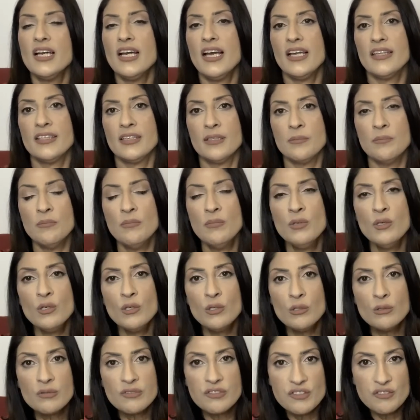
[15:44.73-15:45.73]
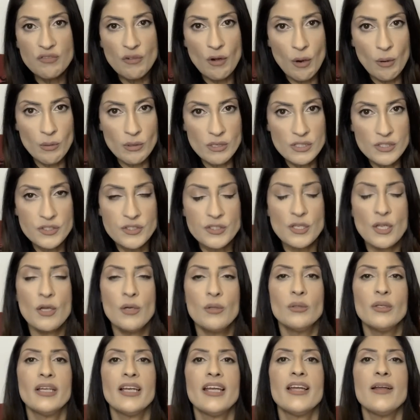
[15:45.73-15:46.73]
and then moves forward
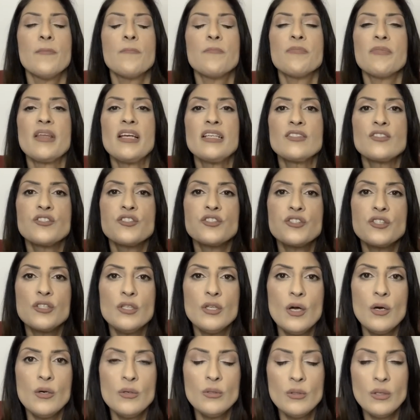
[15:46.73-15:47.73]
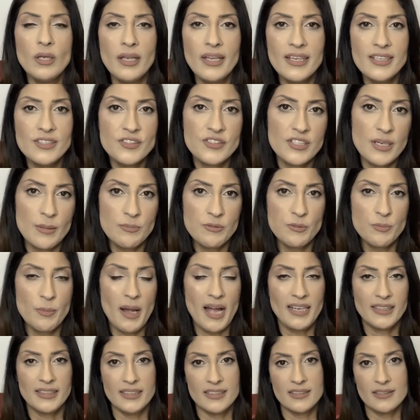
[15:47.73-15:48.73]
slowly and slowly steps
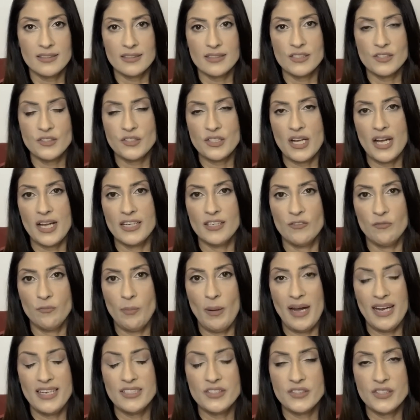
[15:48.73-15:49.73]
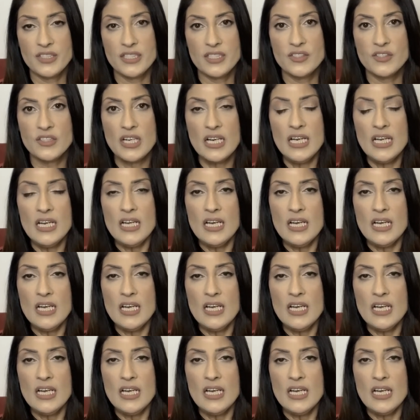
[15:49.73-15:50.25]
back into the sign of Pisces.